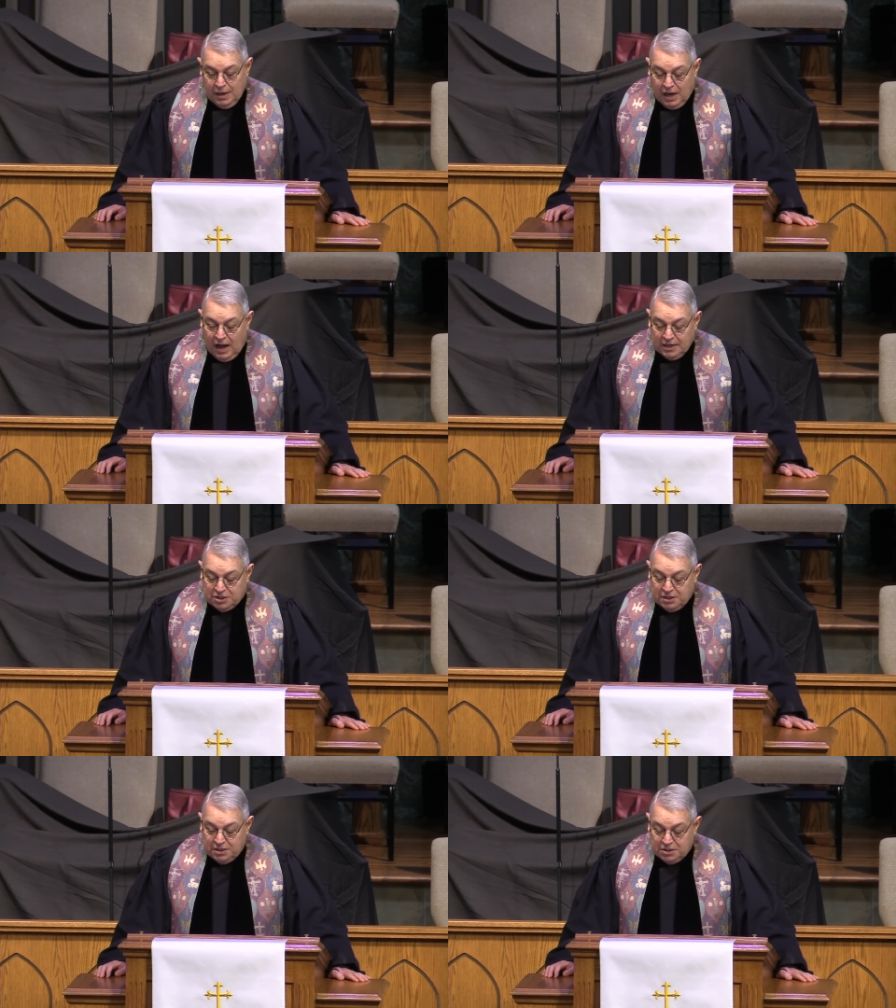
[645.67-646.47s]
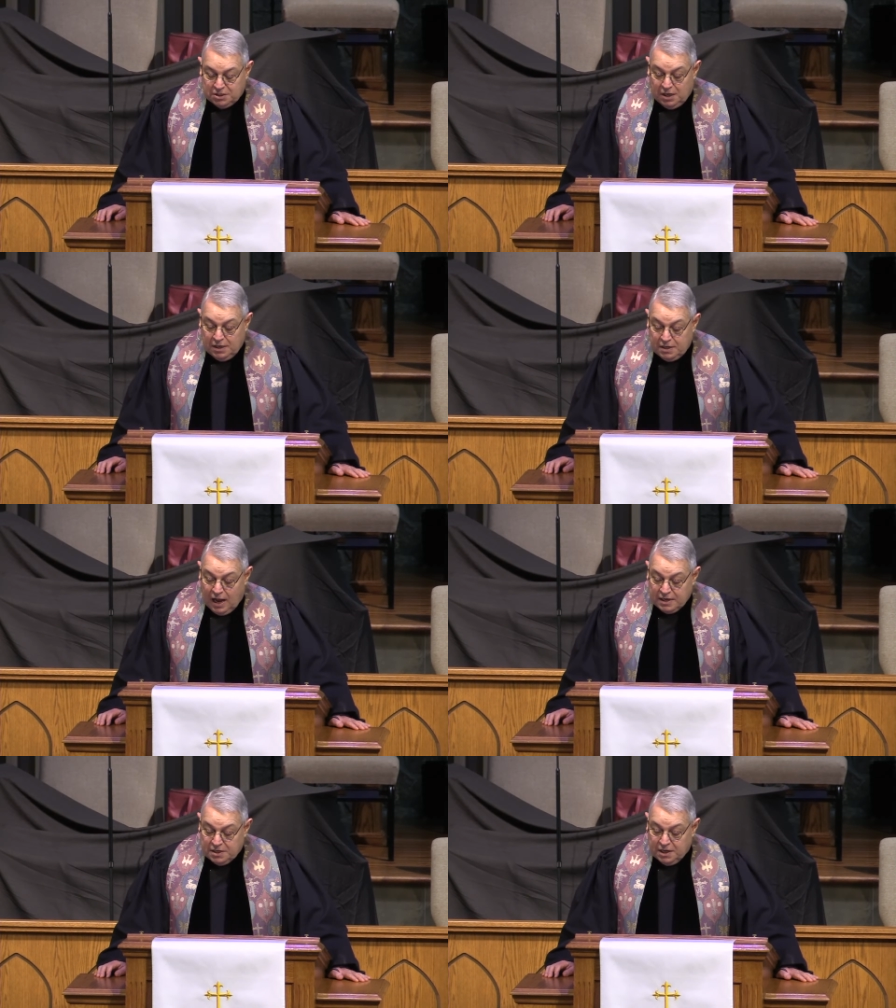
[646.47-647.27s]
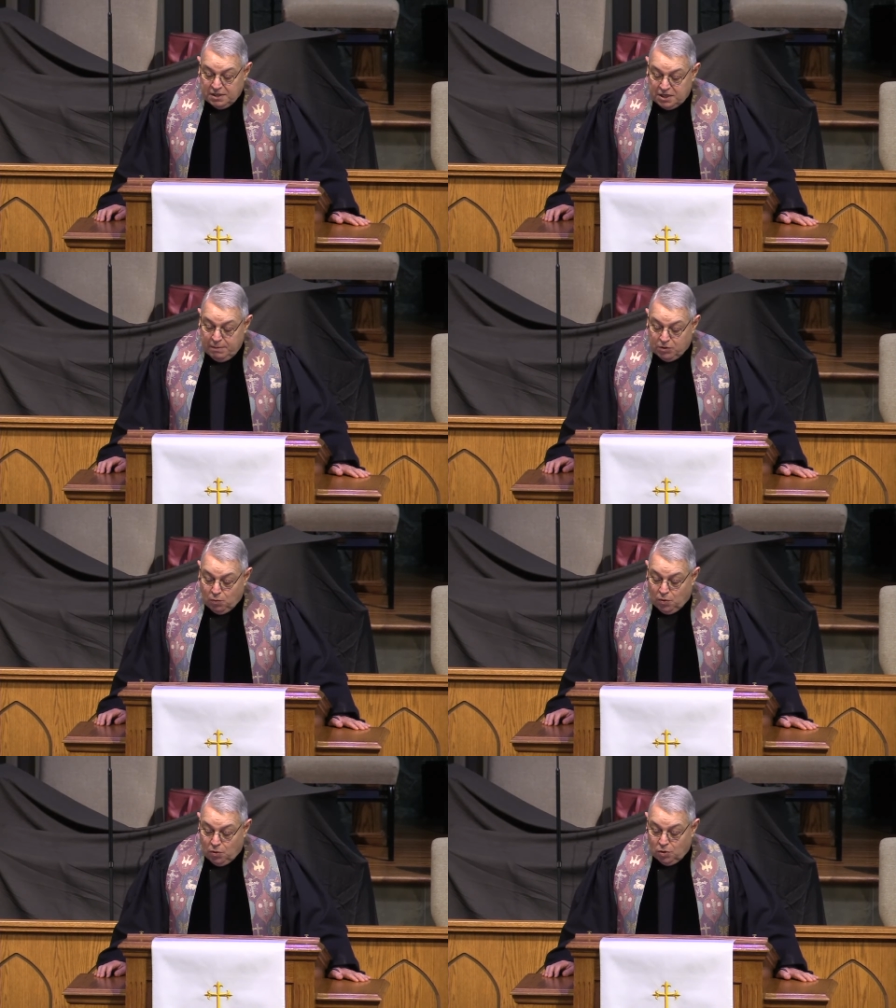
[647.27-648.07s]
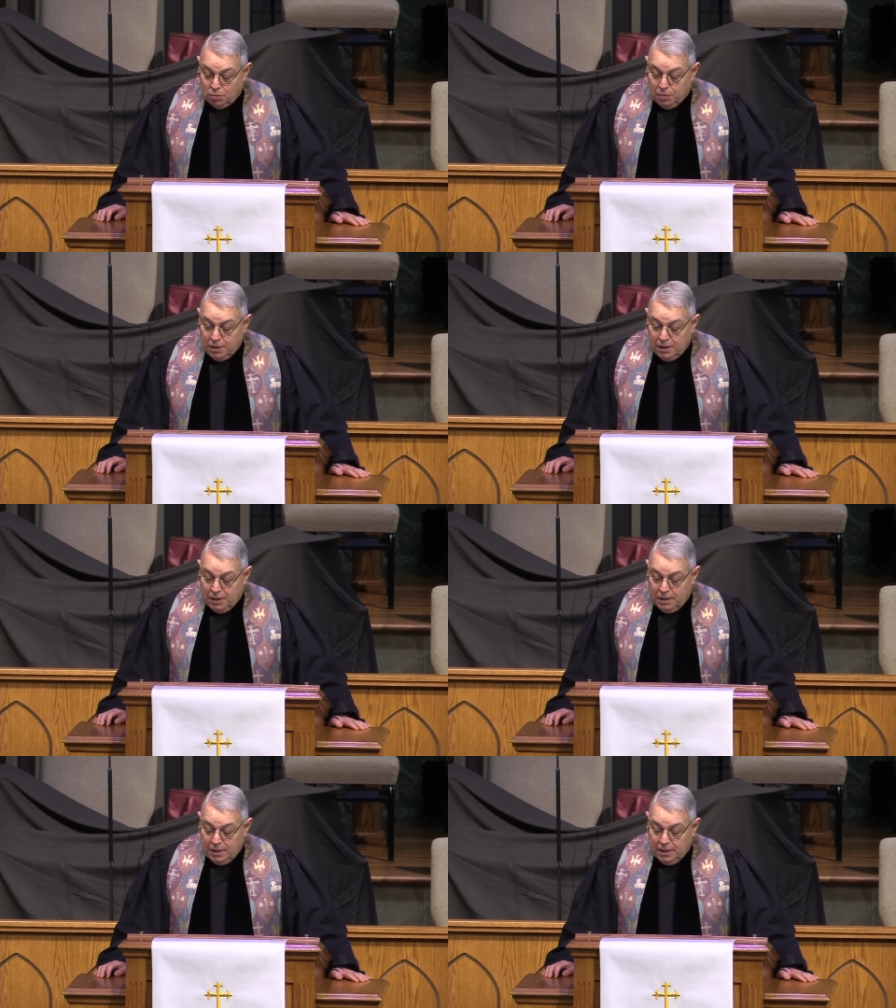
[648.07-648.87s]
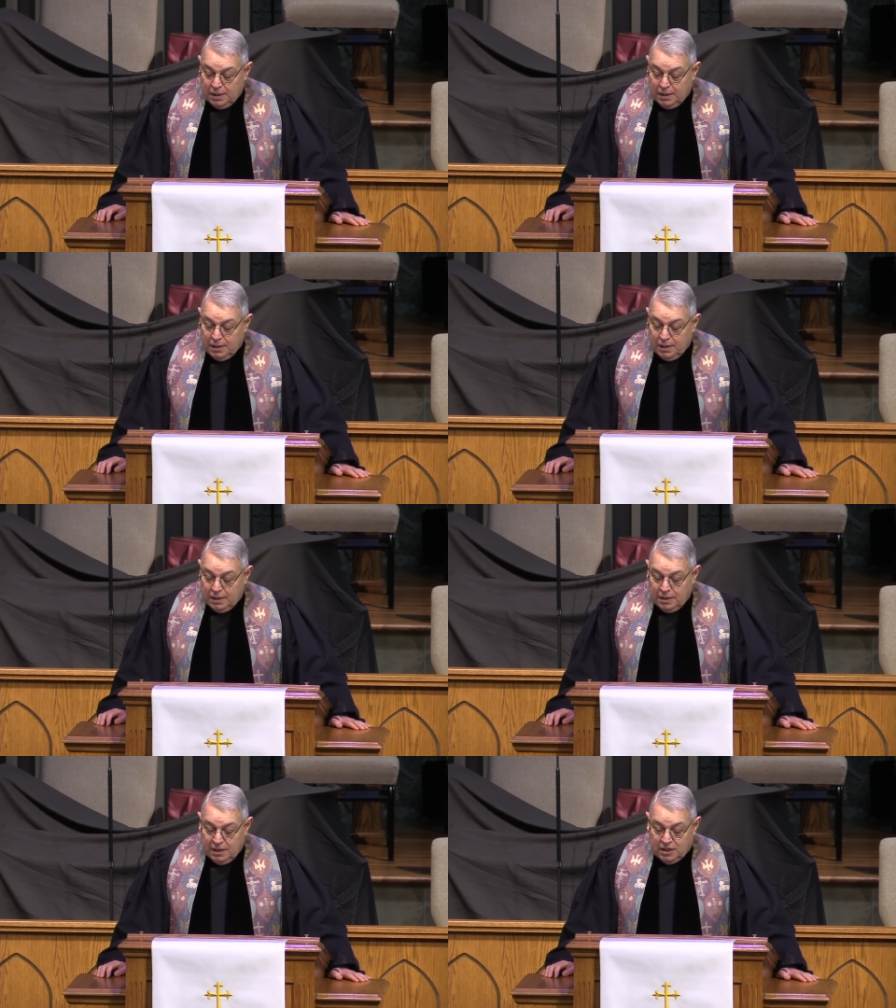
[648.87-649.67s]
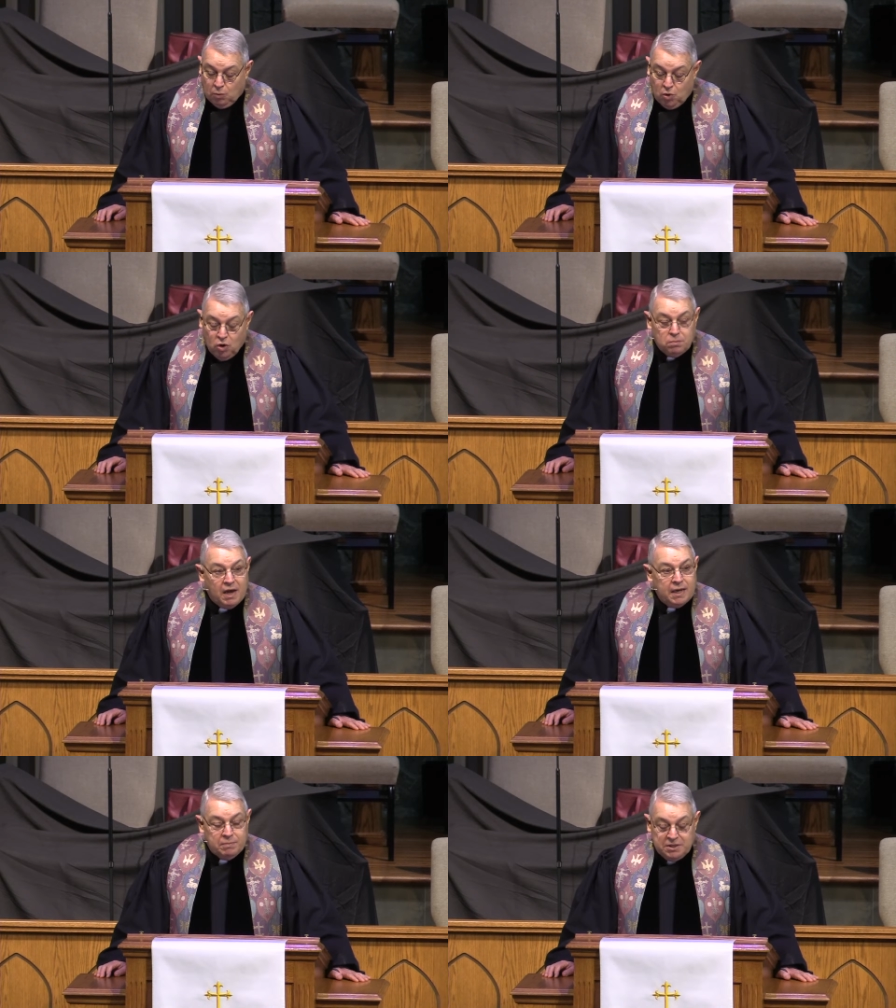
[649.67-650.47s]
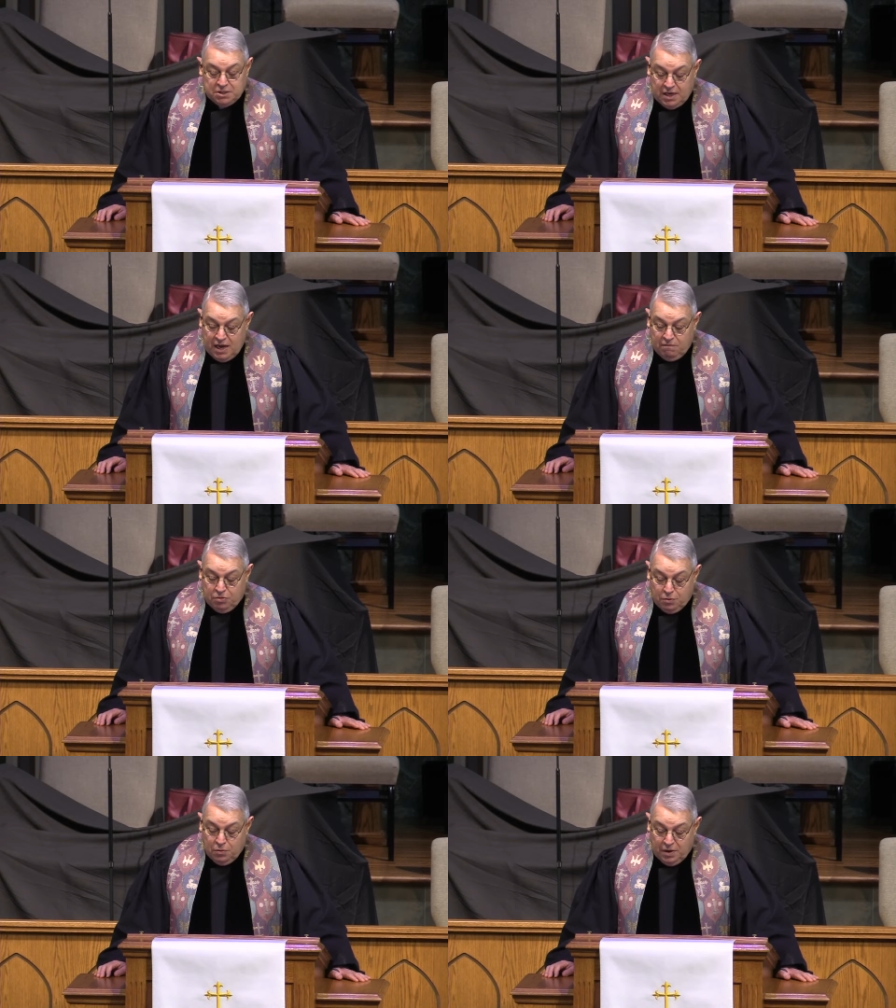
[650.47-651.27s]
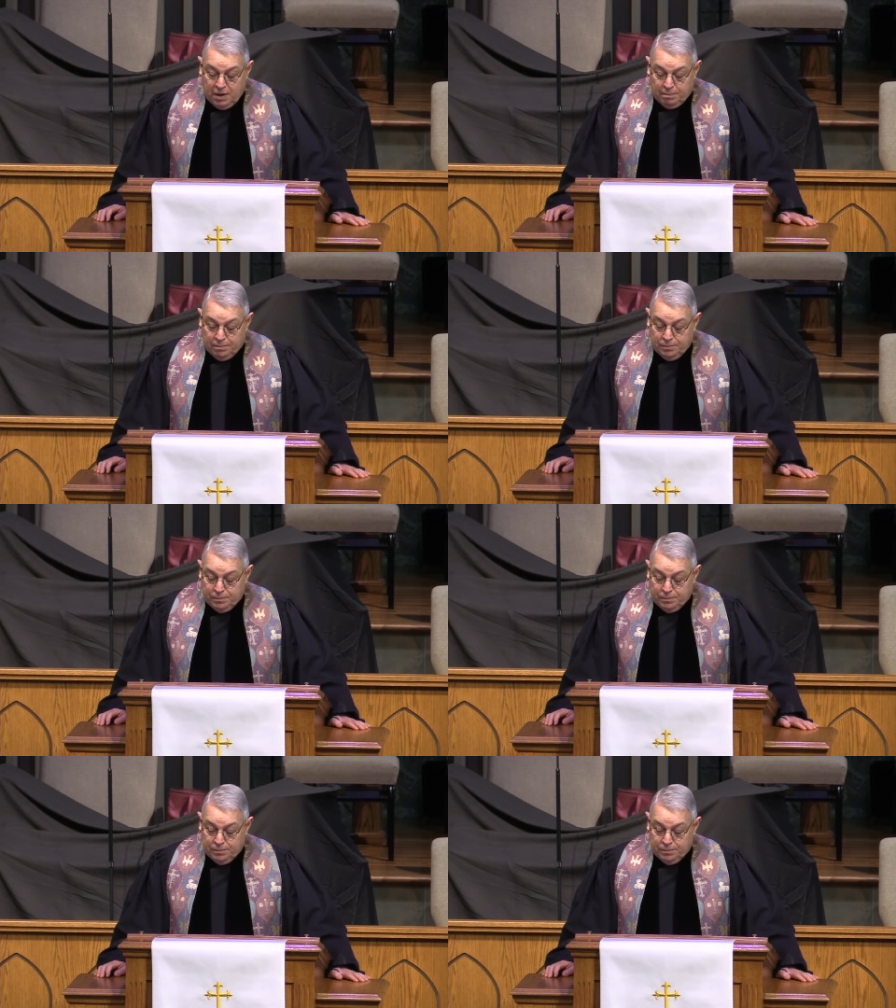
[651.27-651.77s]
God sent his Son not to condemn the world, that the world might be saved through him.